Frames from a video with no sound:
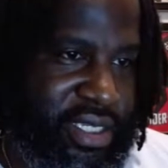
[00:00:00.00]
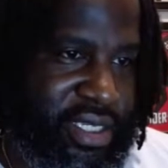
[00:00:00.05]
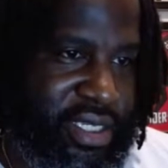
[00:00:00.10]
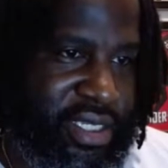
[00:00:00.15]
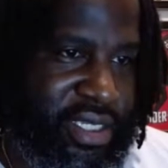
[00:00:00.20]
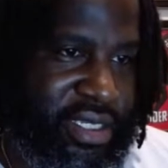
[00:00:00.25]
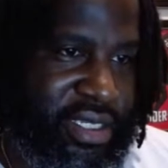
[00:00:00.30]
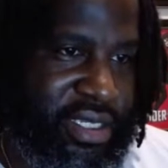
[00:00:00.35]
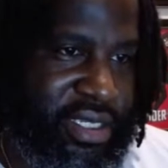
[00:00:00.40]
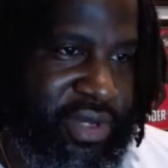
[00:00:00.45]

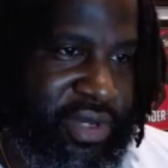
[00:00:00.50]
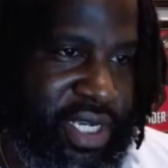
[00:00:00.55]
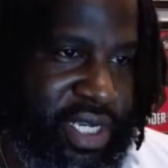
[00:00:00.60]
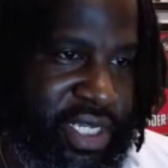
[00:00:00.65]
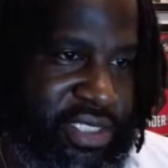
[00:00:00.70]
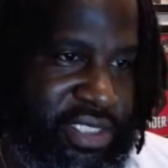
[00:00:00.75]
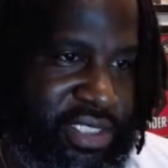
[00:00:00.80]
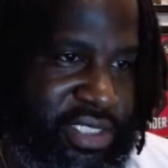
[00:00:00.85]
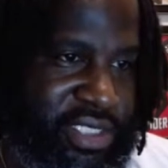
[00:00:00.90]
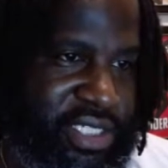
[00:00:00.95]
Because
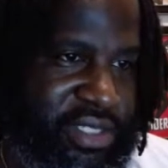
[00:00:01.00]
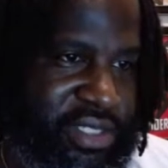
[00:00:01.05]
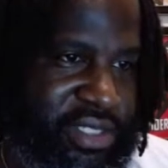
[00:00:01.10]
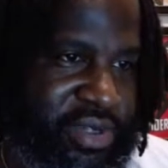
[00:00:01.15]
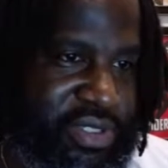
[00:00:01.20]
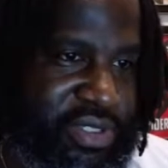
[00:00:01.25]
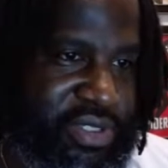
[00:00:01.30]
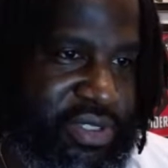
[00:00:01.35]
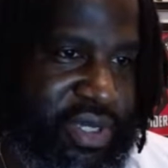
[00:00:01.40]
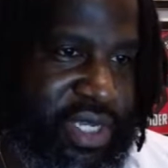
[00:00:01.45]
there's supposed to be
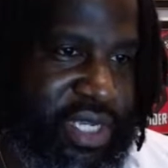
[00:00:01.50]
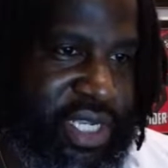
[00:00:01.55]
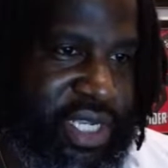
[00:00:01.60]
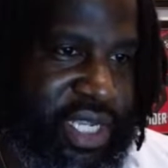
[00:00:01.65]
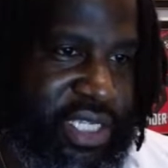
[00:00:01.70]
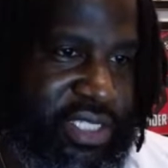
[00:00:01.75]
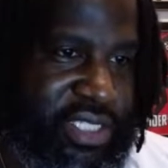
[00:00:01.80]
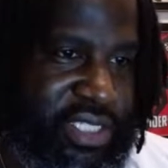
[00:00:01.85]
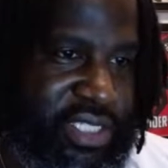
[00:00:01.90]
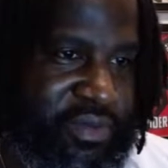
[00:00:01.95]
a connection
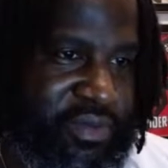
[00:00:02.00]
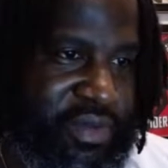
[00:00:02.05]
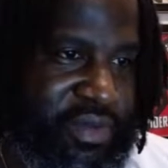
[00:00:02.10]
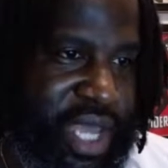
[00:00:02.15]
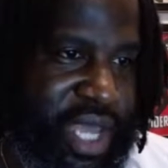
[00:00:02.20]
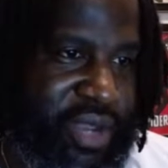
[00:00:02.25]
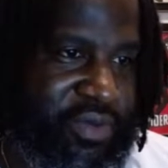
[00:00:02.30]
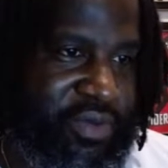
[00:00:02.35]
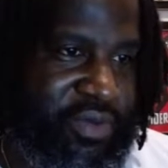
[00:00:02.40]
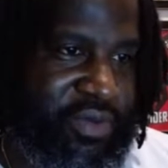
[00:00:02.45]
from Black
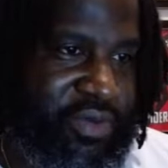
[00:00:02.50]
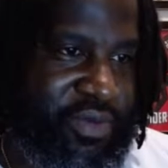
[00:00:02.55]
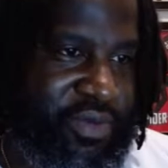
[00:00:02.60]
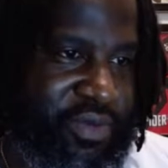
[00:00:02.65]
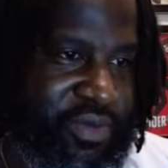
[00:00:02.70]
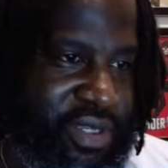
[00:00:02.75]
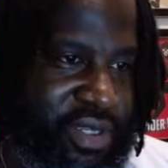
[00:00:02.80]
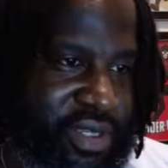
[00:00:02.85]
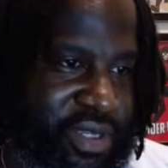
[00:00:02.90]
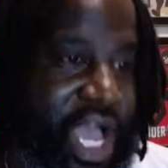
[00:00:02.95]
Widow.
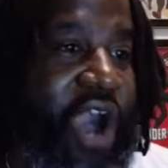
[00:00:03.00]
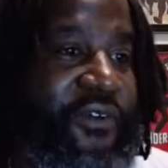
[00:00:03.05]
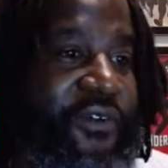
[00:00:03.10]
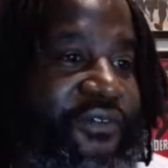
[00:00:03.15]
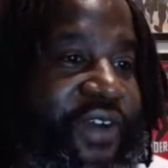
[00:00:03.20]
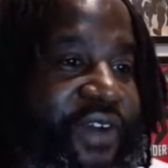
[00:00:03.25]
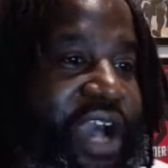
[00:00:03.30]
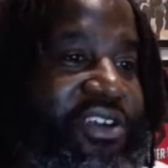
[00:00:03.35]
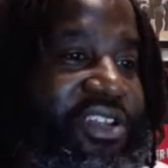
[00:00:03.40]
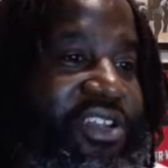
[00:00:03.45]
Oh,
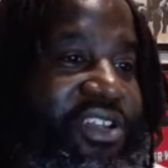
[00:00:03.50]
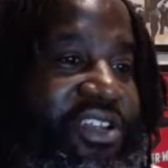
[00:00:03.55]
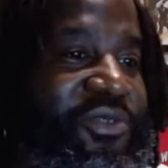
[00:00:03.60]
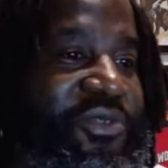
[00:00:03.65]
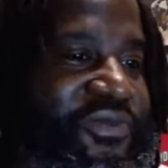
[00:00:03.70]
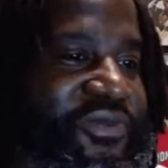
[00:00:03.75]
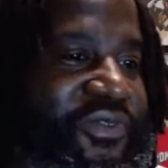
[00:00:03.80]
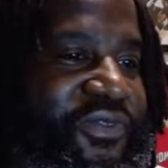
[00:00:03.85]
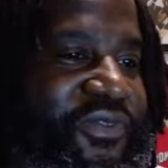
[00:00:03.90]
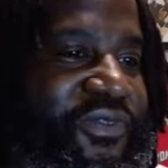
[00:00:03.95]
Falcon and
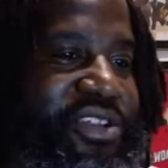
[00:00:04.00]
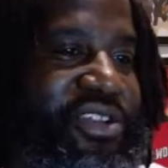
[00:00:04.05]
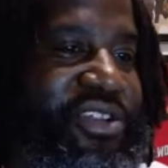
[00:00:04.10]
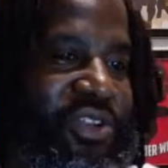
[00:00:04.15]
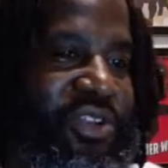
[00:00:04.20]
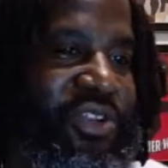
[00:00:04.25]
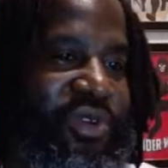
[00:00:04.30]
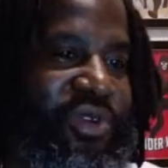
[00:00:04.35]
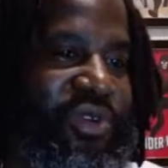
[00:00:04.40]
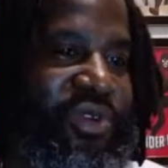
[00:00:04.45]
the
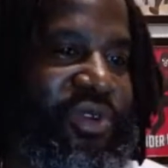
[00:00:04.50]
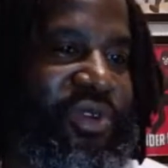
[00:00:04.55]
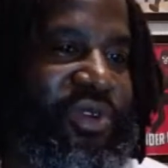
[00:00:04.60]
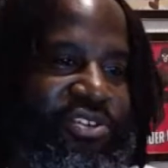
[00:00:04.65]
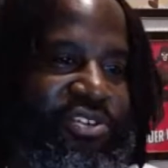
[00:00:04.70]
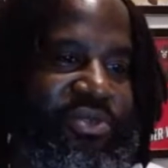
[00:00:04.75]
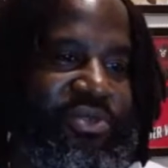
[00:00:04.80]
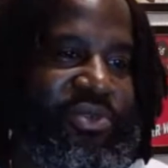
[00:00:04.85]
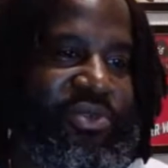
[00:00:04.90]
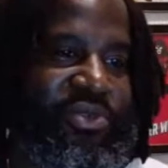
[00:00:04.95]
Winter Soldier,
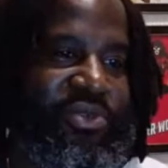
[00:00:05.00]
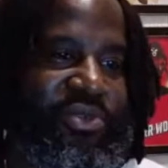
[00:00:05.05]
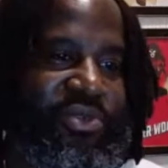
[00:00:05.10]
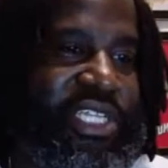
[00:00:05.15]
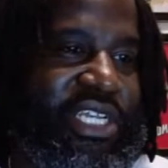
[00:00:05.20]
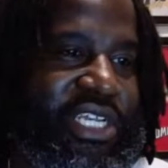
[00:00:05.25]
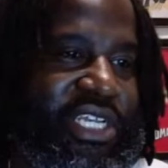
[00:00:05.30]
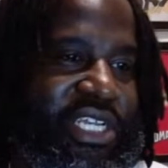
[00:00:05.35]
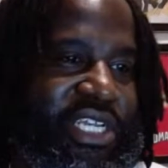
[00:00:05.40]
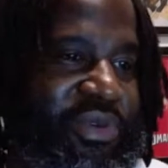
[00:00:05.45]
because there's
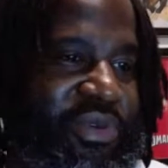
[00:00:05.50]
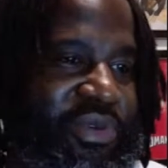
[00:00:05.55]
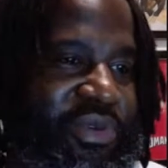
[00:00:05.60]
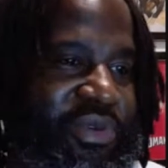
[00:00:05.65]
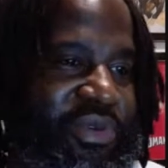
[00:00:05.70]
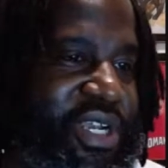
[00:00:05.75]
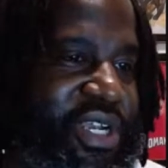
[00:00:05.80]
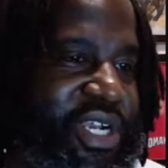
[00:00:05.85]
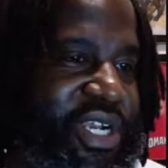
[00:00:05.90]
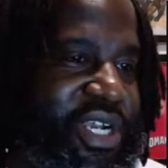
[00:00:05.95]
supposed to be a
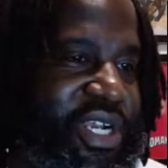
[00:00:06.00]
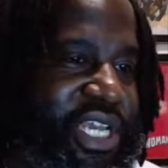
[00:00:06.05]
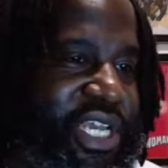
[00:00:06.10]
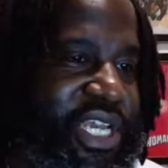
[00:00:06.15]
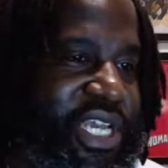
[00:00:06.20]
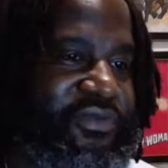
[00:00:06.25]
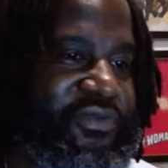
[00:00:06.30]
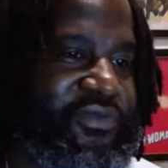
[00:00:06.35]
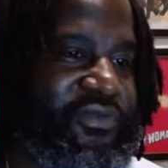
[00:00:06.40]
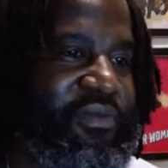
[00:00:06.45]
connection
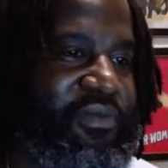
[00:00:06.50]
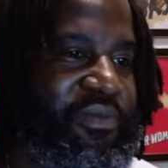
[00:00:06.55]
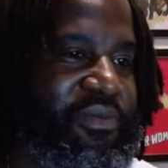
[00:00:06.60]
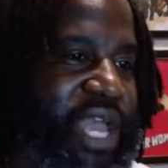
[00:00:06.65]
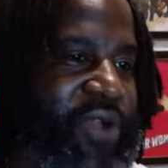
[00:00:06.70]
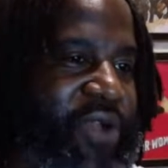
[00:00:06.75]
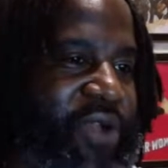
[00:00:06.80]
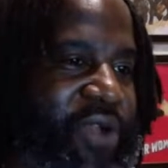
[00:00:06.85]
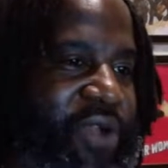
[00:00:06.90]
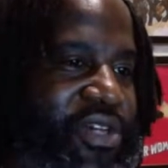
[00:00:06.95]
from Black
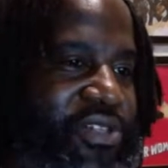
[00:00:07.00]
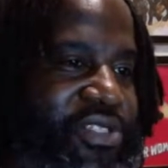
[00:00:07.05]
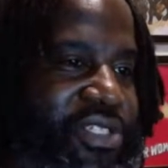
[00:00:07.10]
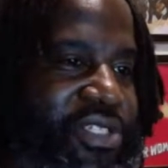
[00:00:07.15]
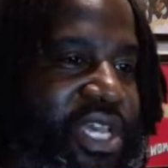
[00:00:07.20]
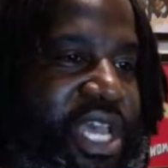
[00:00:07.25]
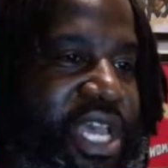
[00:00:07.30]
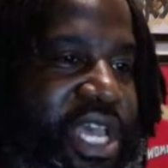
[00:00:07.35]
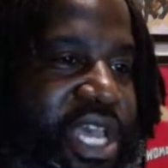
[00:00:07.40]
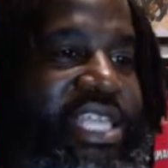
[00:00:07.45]
Widow to,
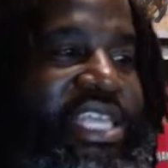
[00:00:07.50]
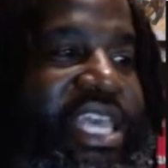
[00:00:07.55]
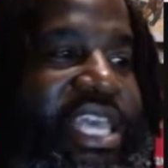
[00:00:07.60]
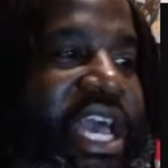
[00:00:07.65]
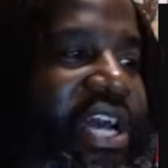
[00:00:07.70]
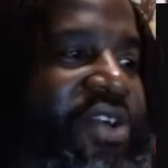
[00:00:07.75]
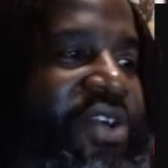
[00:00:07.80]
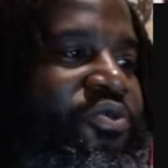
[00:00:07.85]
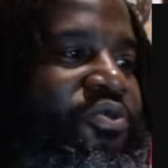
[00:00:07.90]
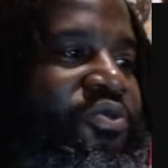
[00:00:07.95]
yeah,
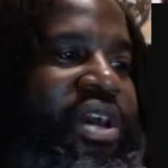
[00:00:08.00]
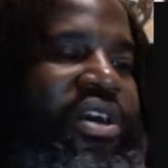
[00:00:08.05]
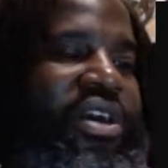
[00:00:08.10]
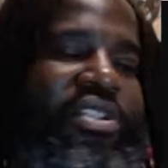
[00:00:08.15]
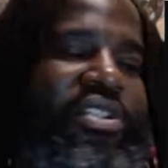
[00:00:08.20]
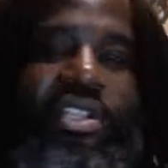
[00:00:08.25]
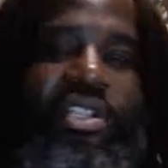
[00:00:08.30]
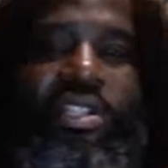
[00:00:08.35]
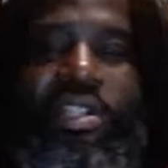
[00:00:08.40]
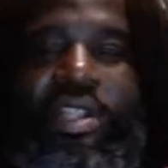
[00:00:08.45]
well,
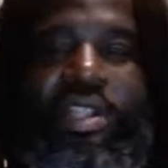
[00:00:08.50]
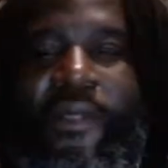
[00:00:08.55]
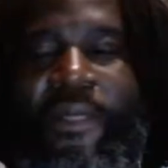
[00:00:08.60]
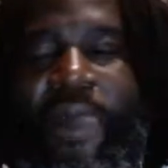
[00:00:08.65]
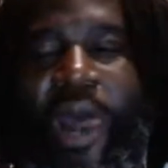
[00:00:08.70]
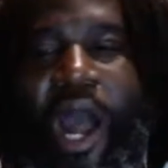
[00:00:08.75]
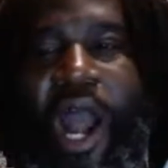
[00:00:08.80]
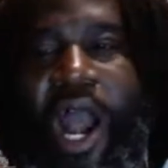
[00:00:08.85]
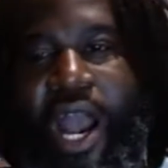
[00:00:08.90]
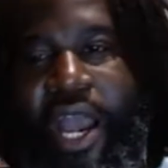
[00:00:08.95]

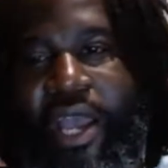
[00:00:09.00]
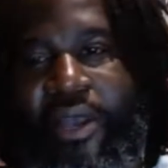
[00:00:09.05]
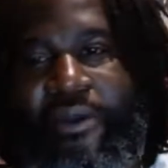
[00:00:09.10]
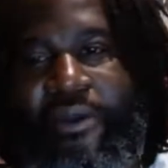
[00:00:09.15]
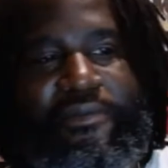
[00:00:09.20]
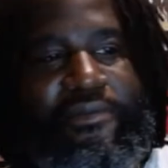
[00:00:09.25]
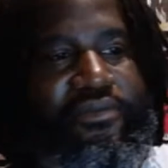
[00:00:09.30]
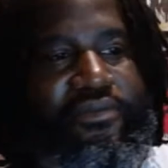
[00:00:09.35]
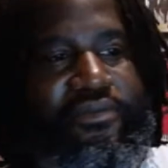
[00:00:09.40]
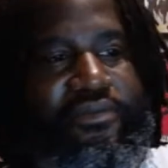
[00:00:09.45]
all right.
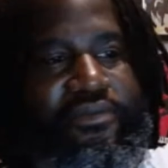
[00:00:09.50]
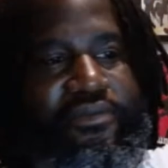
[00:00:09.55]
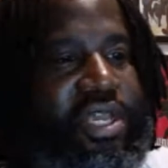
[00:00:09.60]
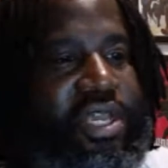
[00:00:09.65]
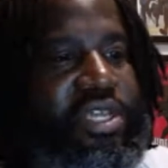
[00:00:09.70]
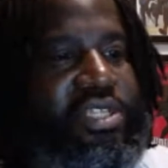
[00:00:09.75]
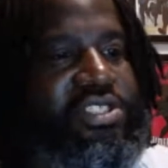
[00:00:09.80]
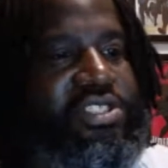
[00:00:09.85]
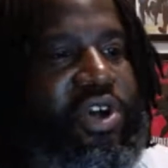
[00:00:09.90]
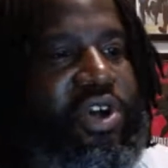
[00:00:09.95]

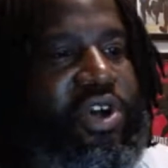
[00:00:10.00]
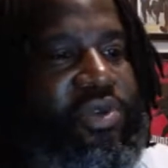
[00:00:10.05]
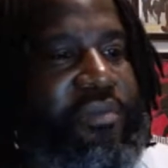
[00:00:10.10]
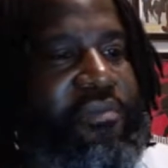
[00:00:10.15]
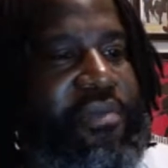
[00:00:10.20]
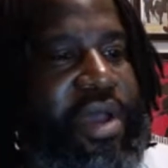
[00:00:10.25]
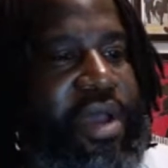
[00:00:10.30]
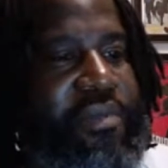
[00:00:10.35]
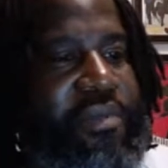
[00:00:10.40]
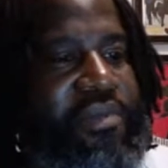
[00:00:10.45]
So
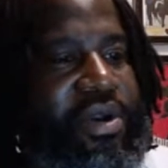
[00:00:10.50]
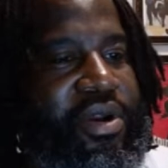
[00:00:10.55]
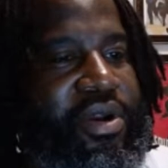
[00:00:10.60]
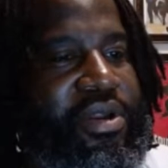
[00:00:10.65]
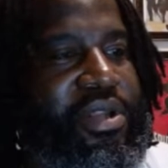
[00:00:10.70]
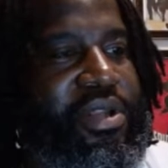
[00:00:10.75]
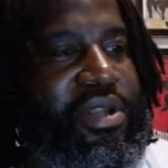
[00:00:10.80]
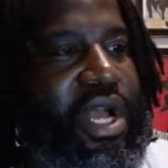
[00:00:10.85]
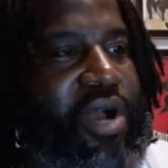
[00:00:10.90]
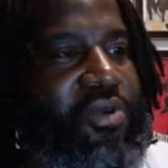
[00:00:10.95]
remember,
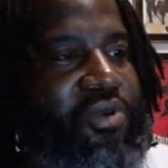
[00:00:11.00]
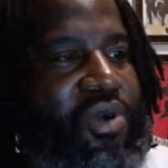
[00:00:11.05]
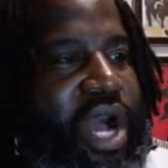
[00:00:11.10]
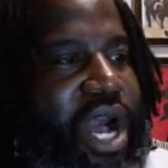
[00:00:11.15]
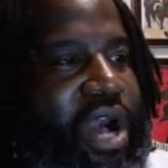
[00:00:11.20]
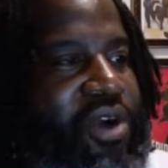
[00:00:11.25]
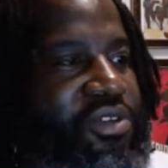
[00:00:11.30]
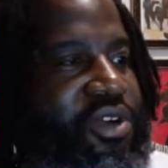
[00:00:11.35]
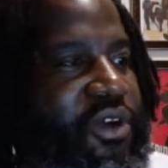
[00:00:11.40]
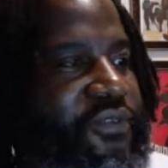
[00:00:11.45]
well, I don't
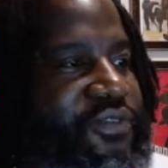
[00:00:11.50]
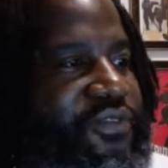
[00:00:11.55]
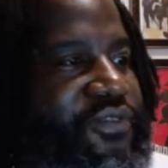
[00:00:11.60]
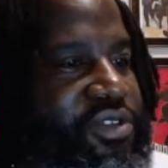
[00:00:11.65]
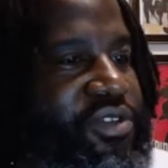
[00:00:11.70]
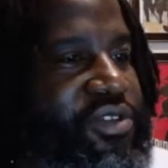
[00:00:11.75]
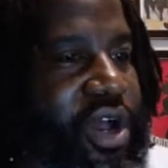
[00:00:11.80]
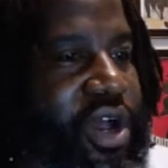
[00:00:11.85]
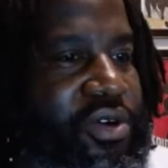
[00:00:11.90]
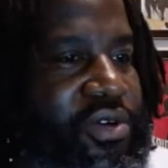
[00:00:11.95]
know if you
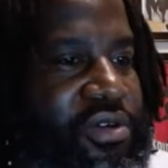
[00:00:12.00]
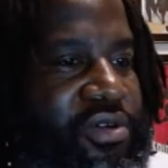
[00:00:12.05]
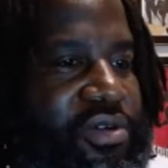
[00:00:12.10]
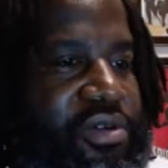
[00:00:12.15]
know,